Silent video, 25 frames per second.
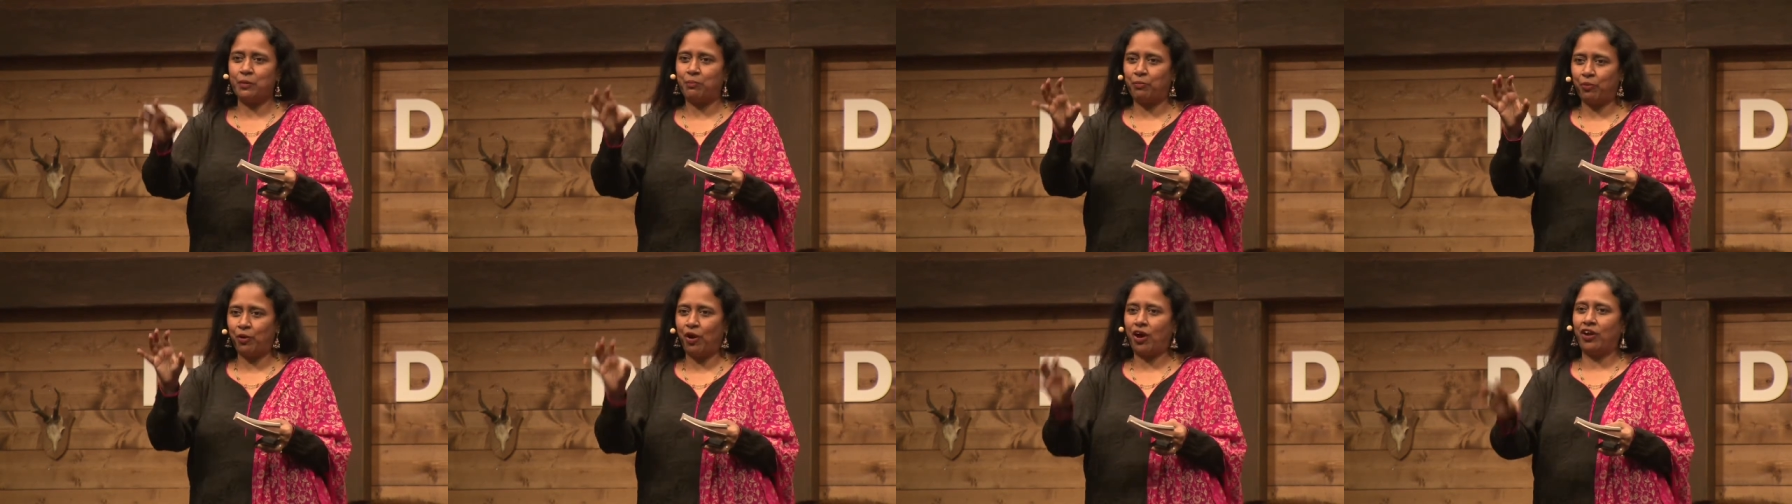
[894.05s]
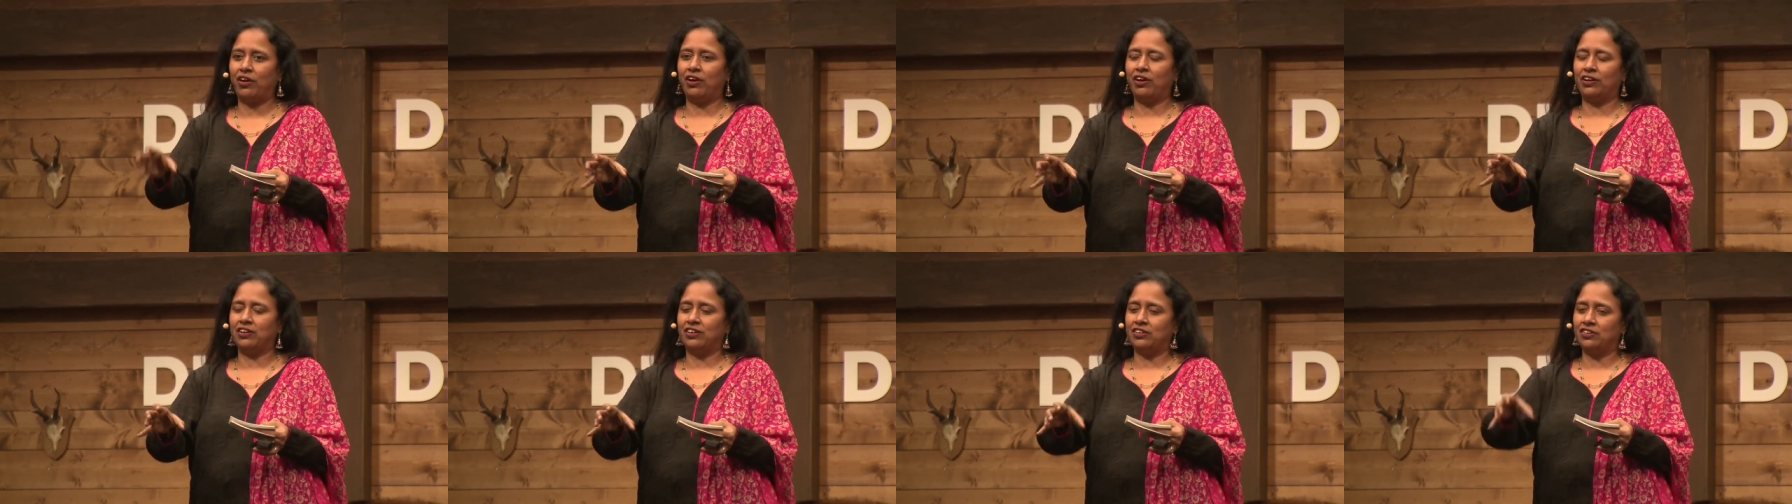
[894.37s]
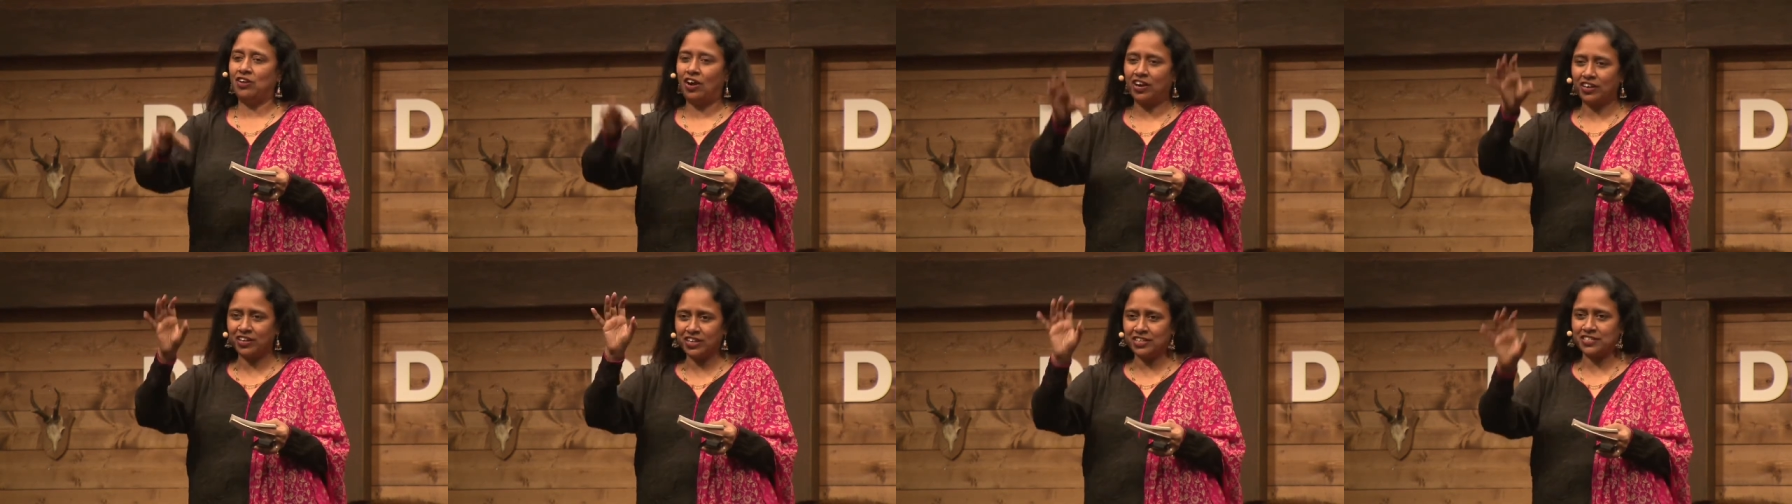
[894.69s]
product,
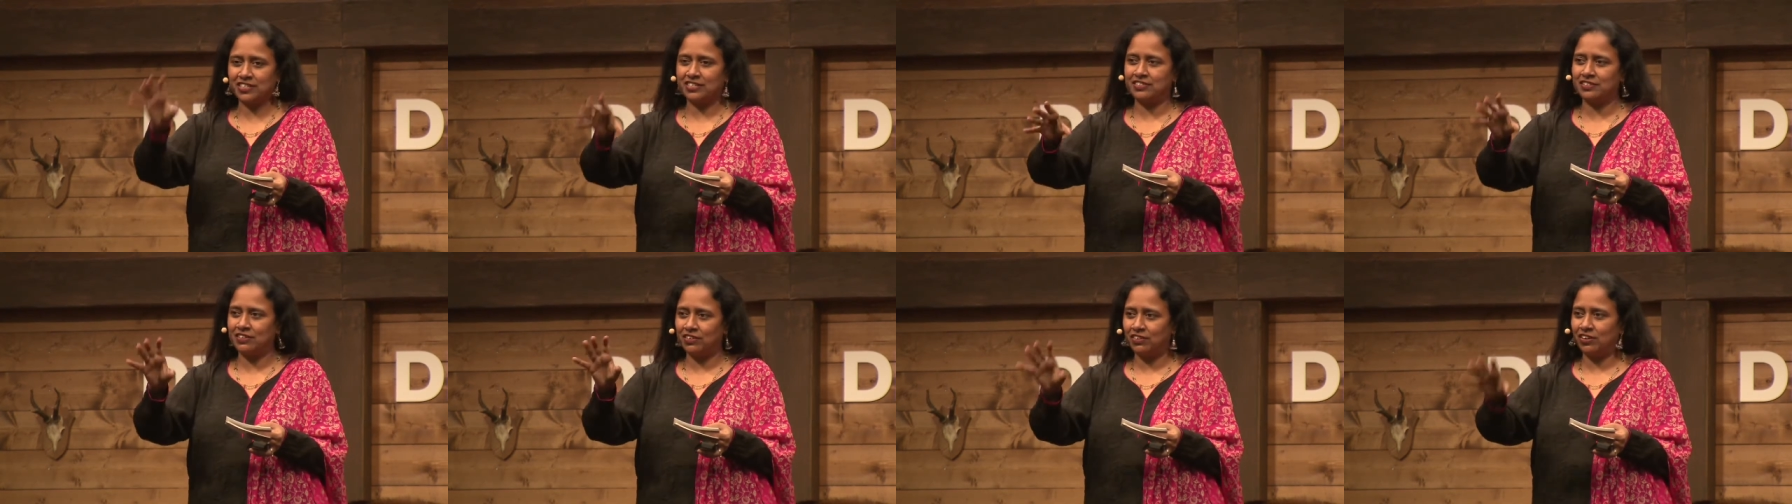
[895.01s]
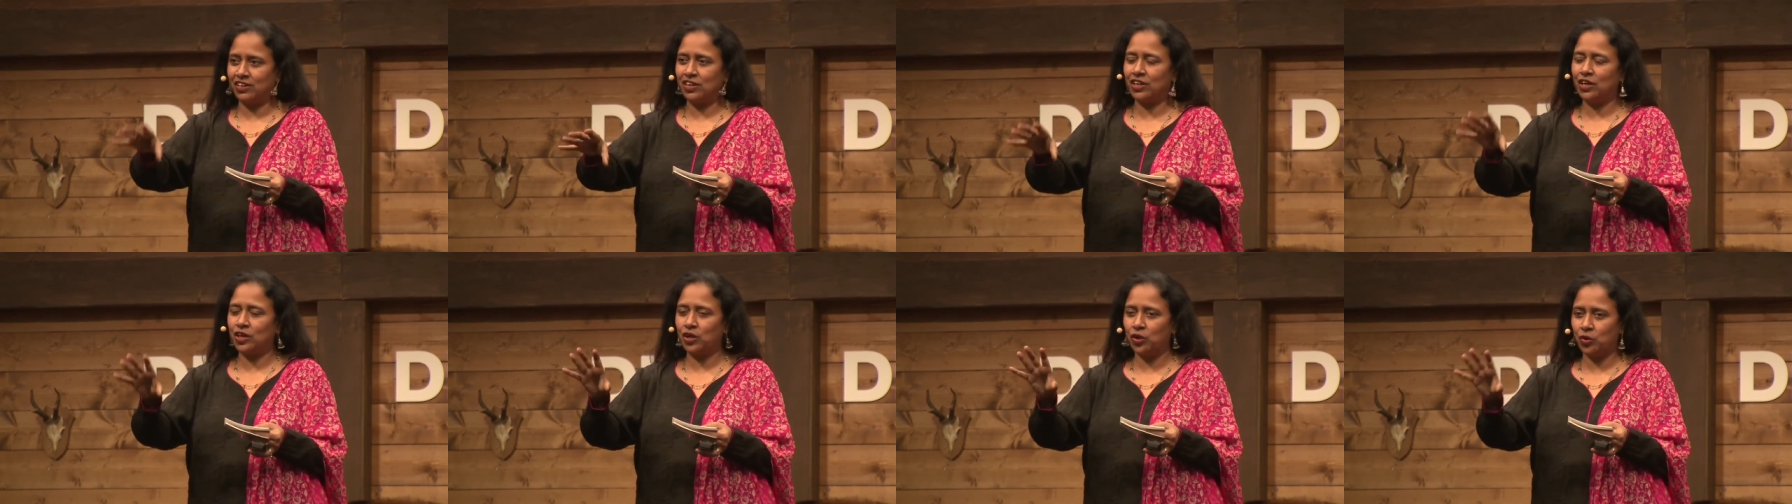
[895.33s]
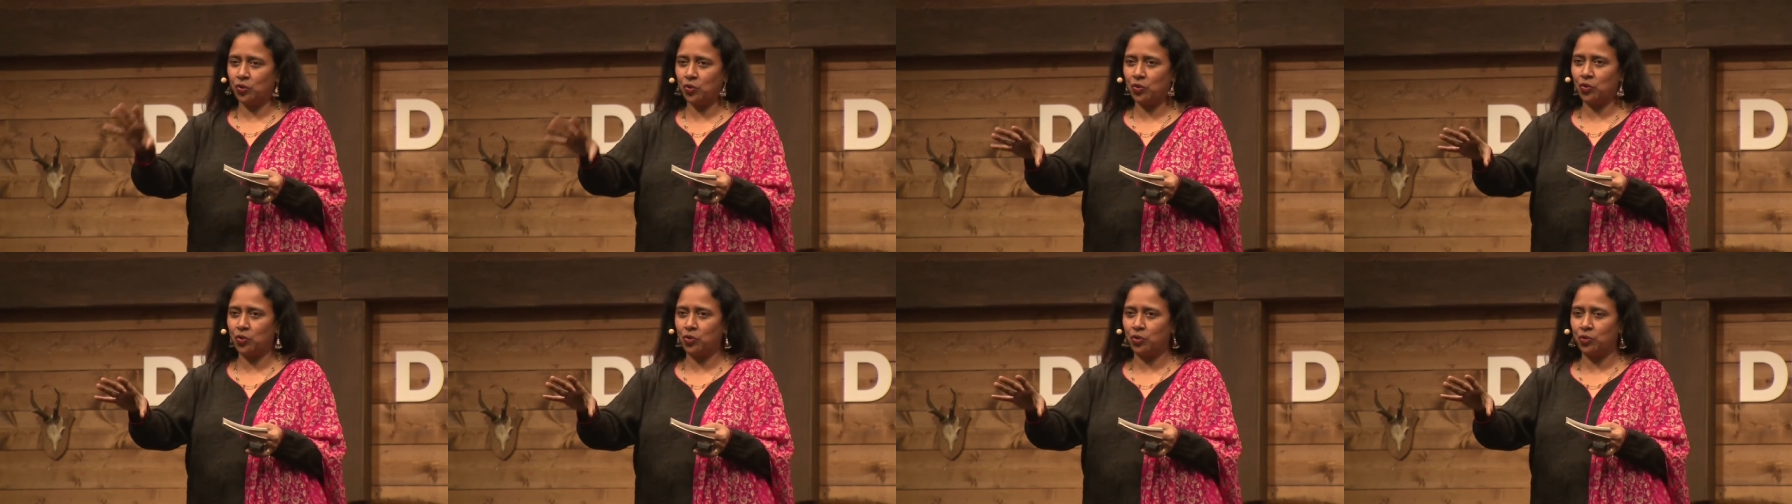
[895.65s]
not necessarily a
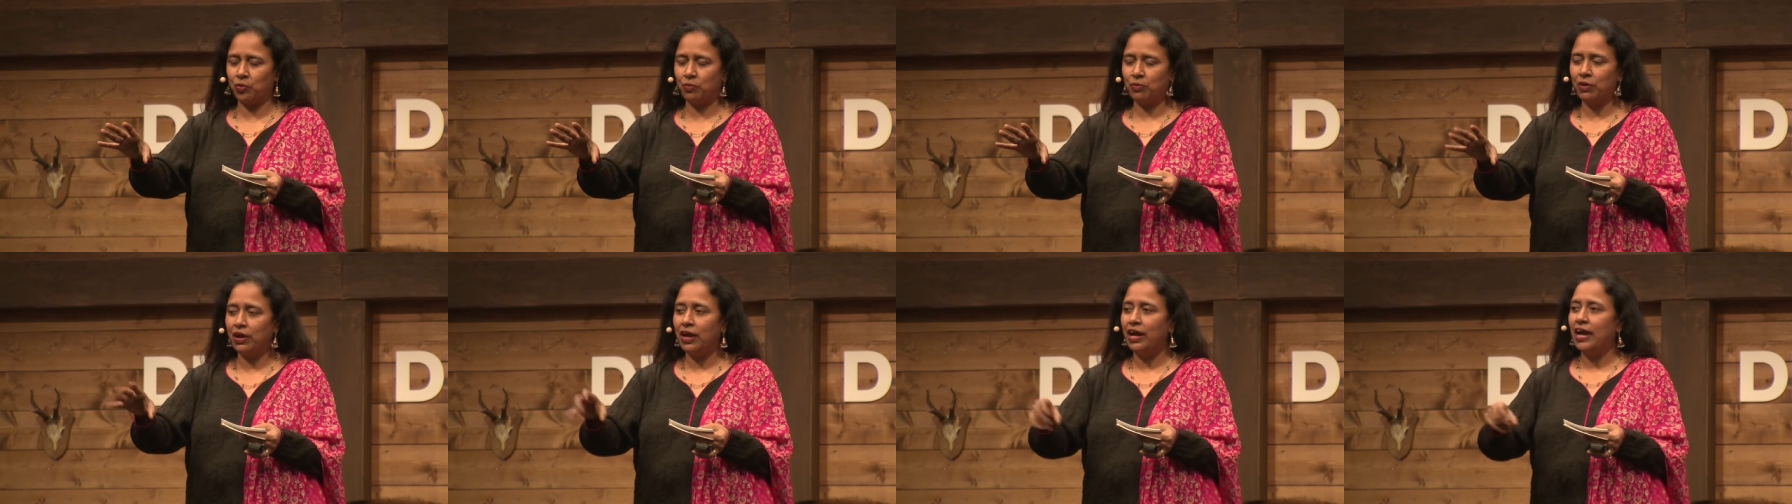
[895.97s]
logo.